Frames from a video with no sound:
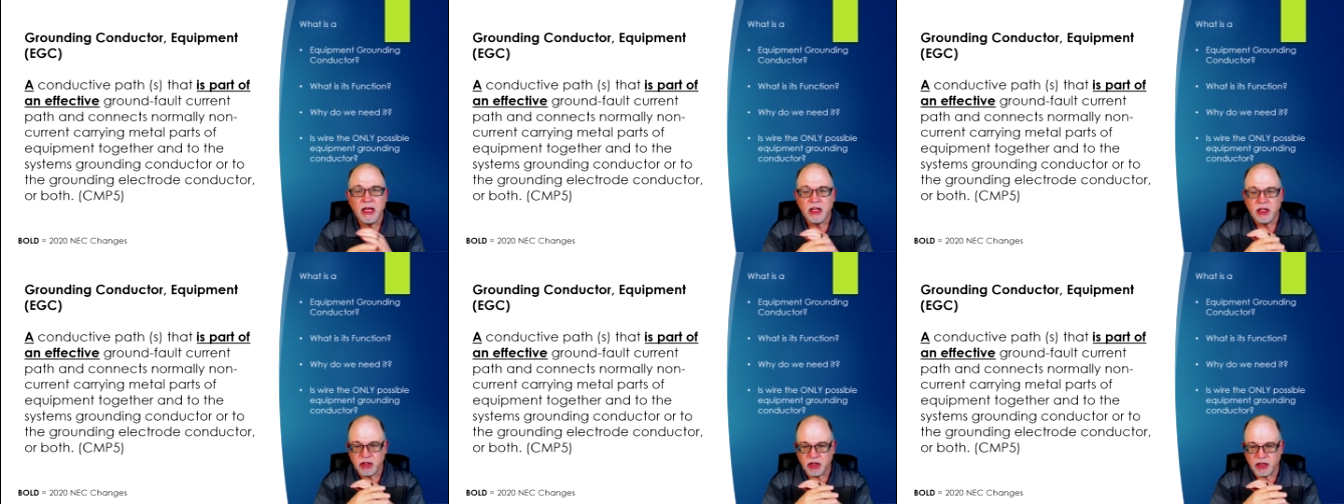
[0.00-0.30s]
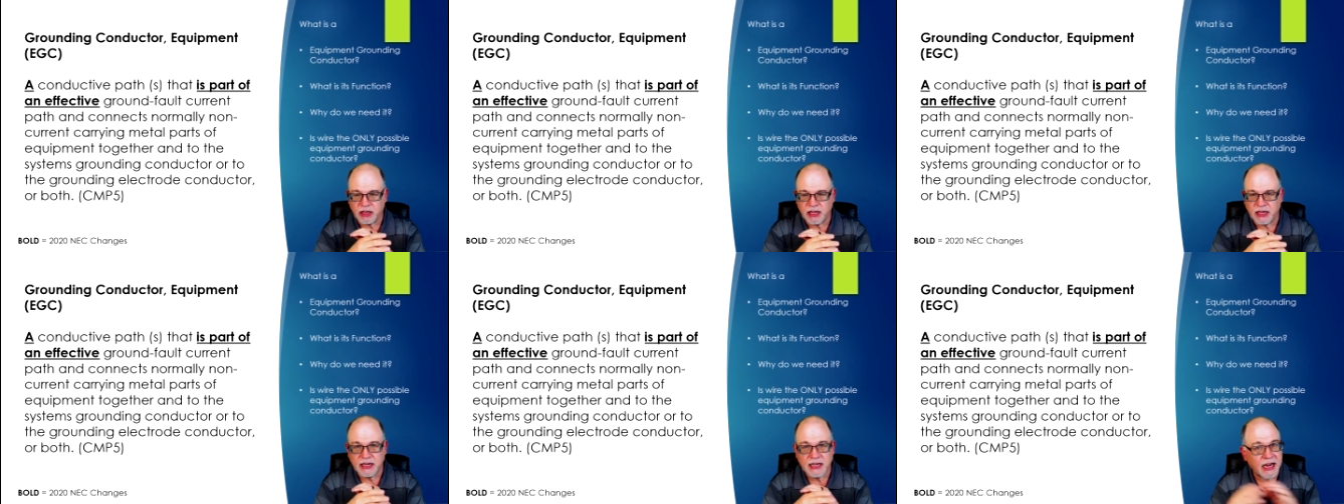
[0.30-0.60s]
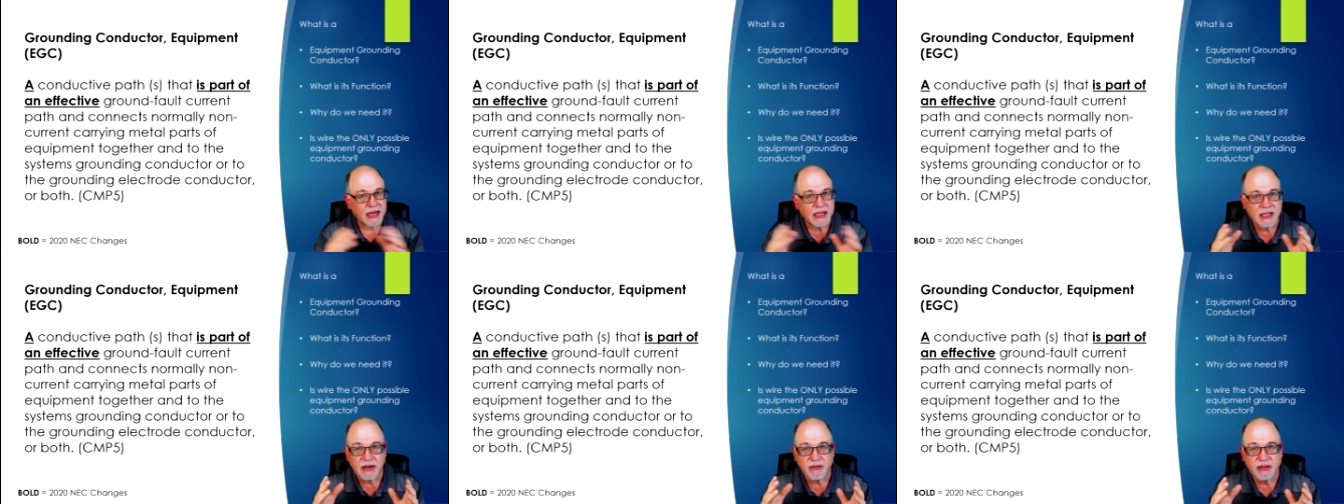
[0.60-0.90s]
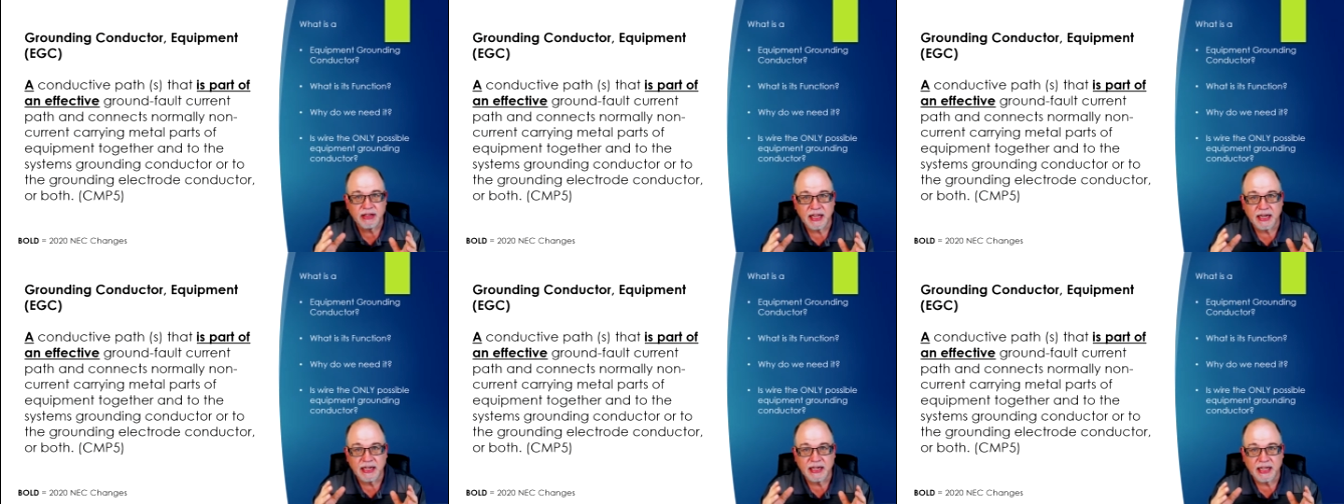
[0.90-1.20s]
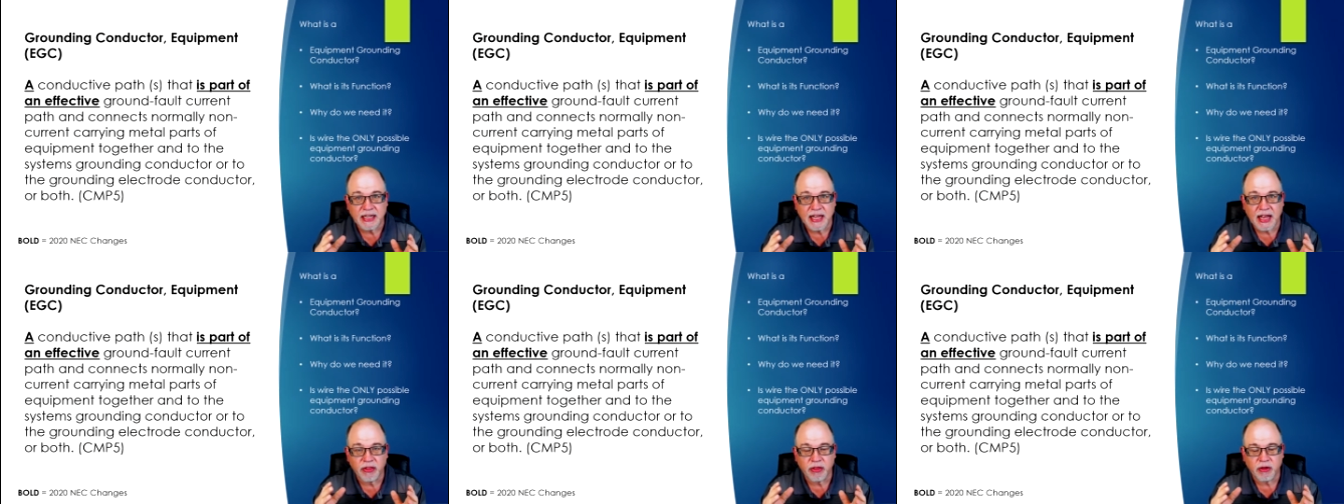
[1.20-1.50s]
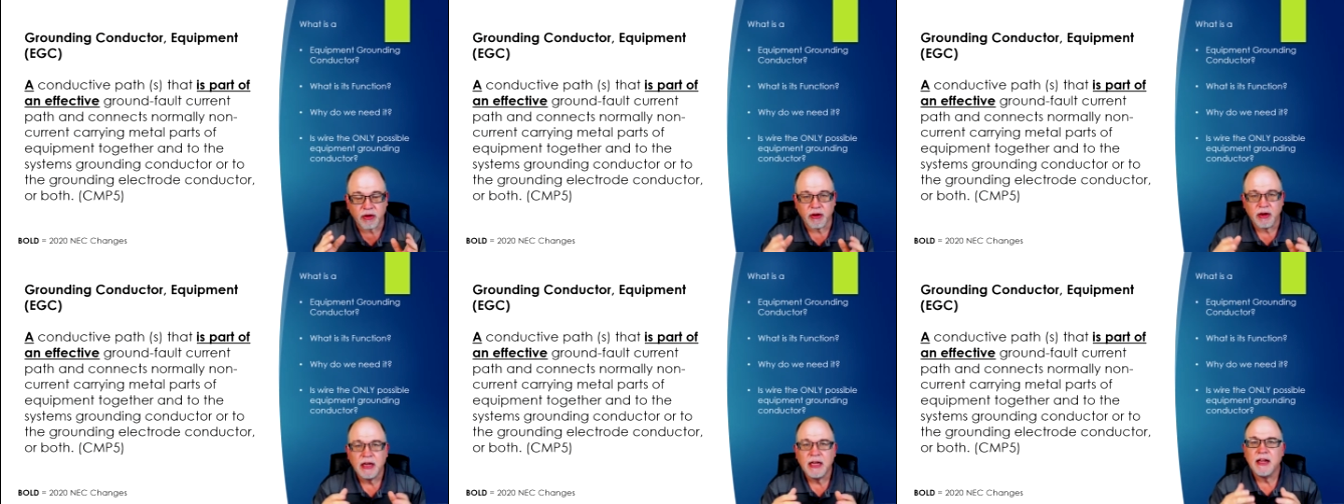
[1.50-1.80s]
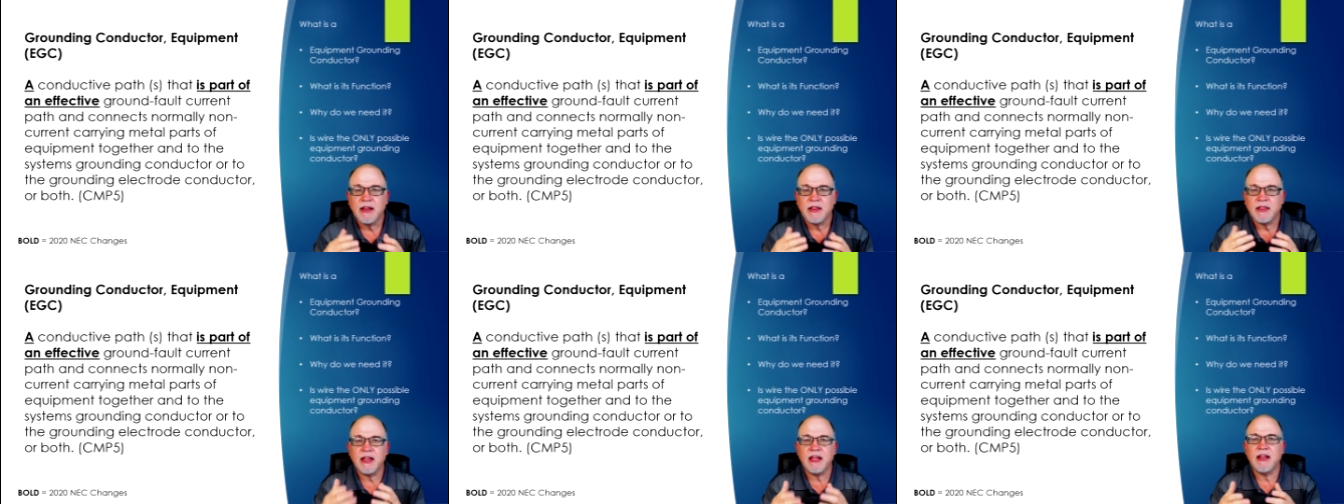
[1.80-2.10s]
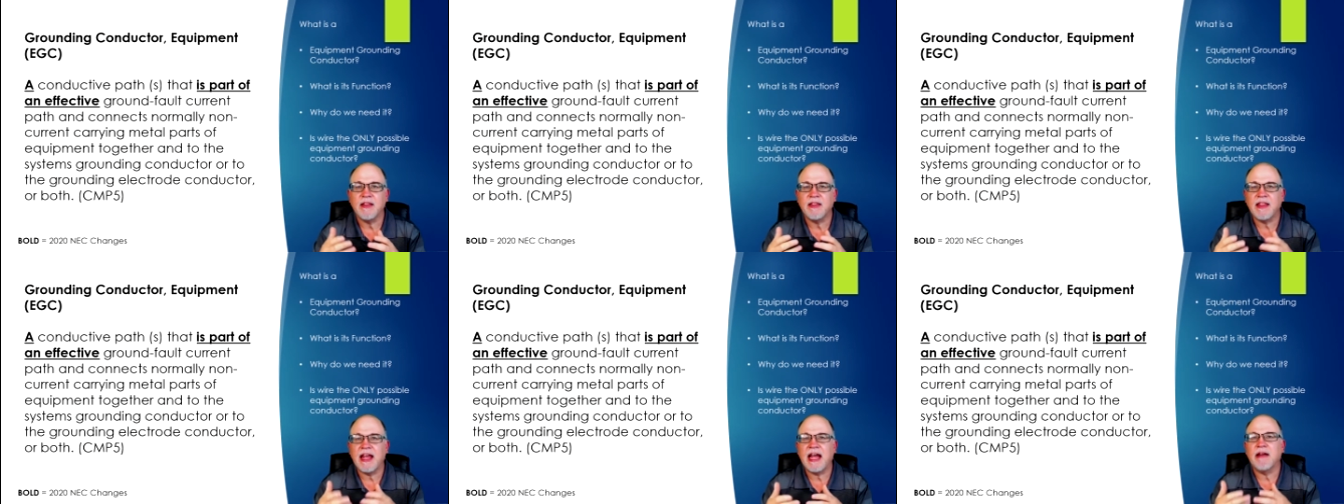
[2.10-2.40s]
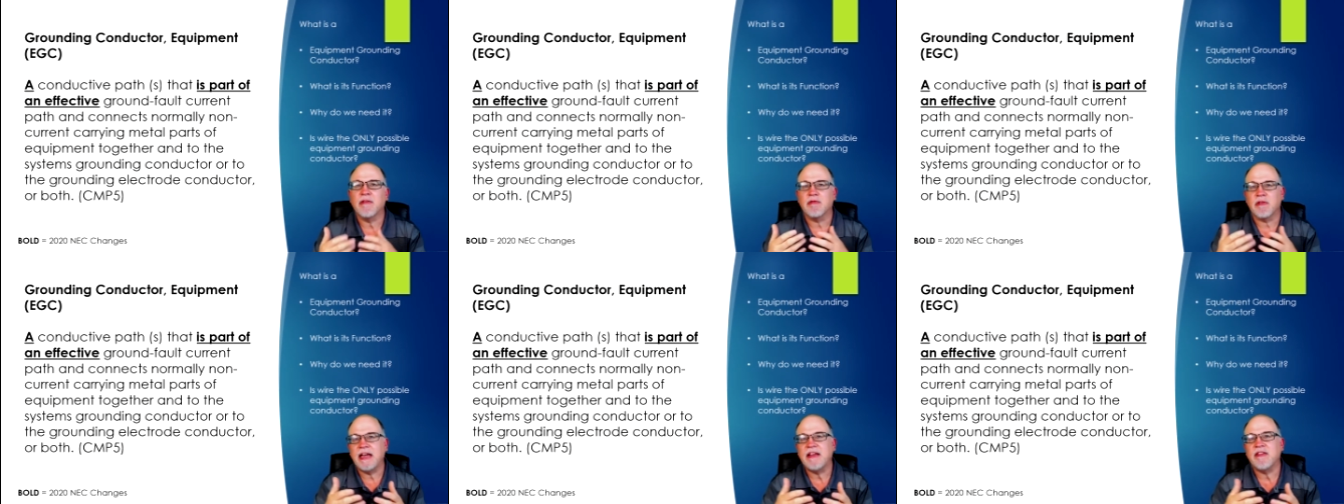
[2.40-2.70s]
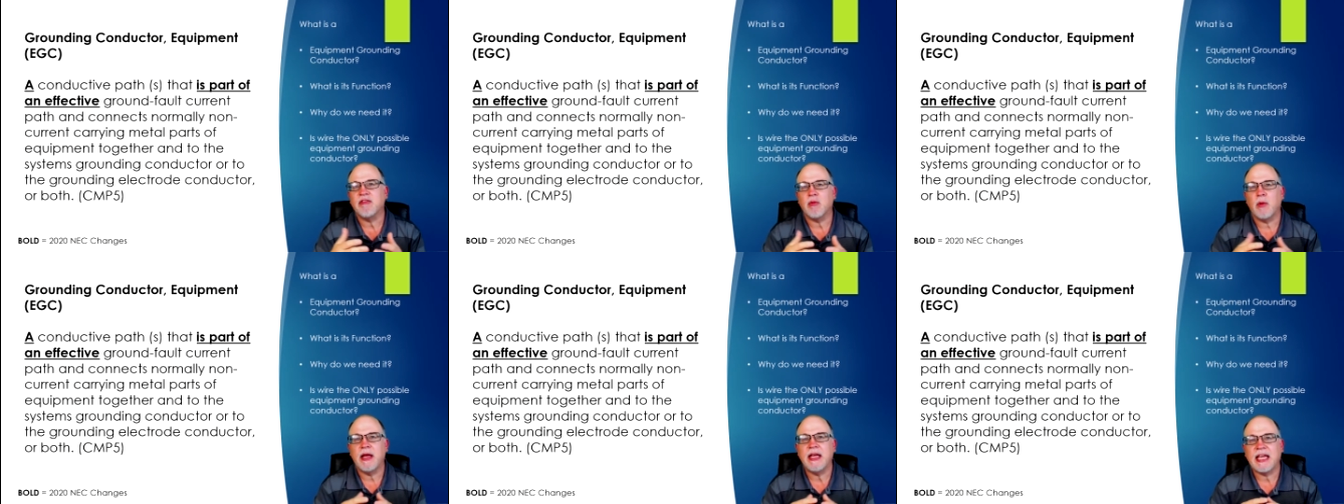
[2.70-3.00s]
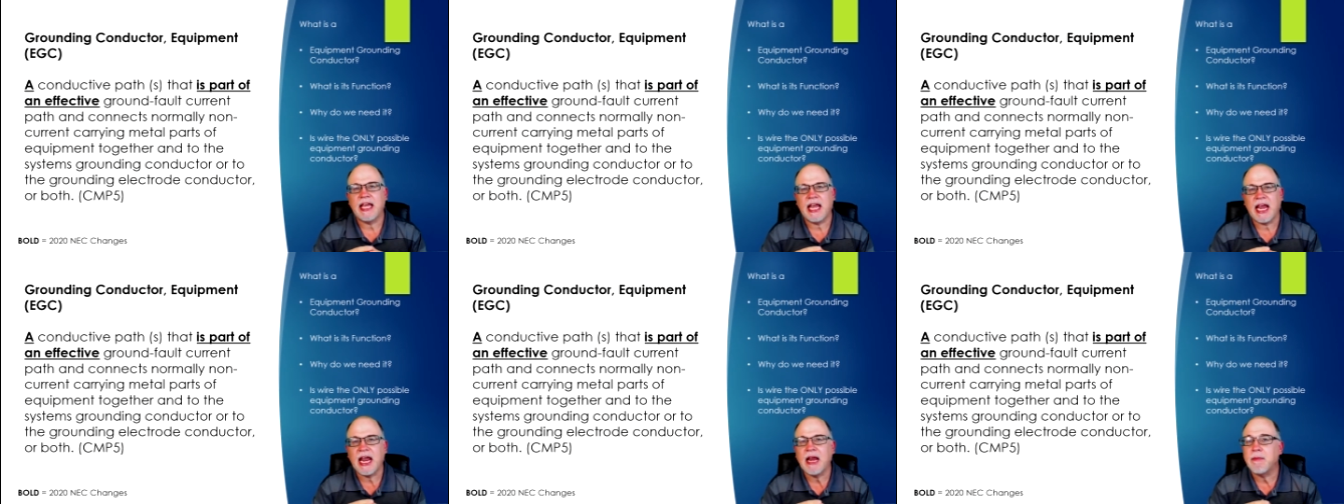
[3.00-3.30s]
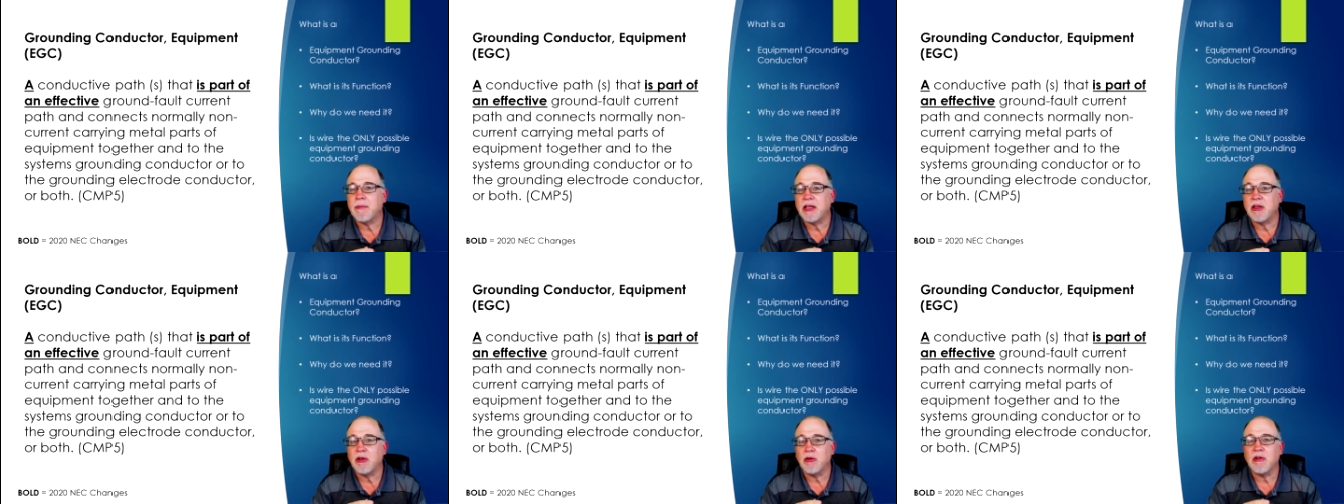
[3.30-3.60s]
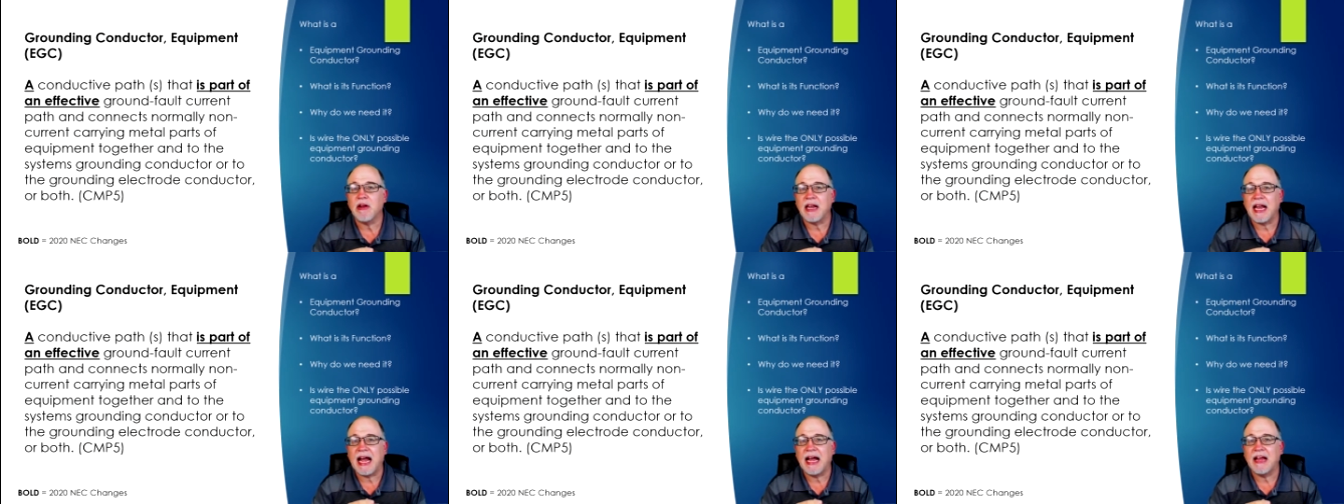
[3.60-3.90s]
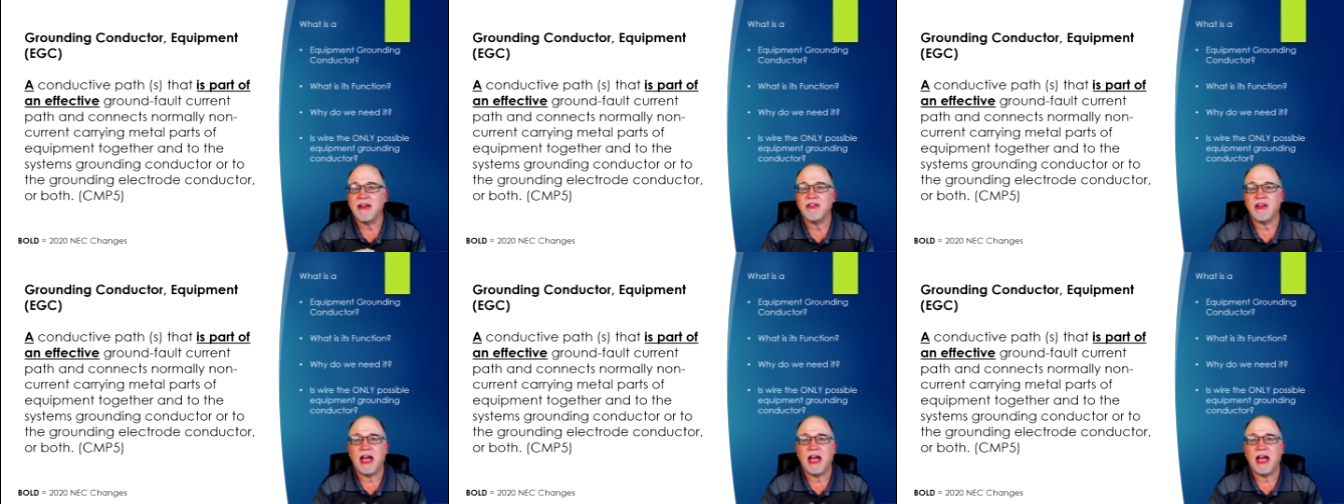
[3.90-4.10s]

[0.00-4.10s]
you connect everything together, then that raceway can be utilized